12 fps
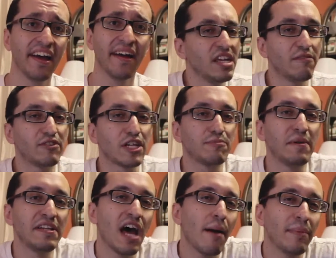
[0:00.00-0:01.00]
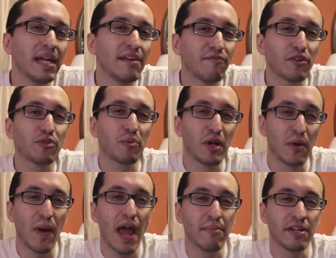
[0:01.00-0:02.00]
"You've just been nominated for 3
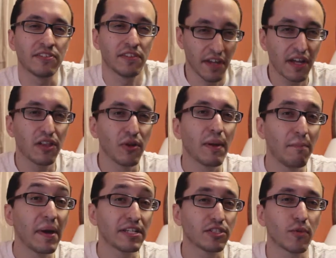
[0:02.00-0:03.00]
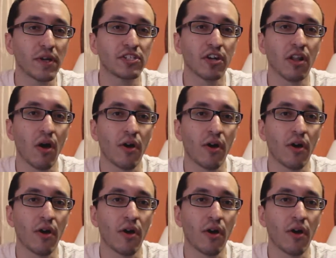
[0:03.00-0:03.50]
Grammys, including Best Original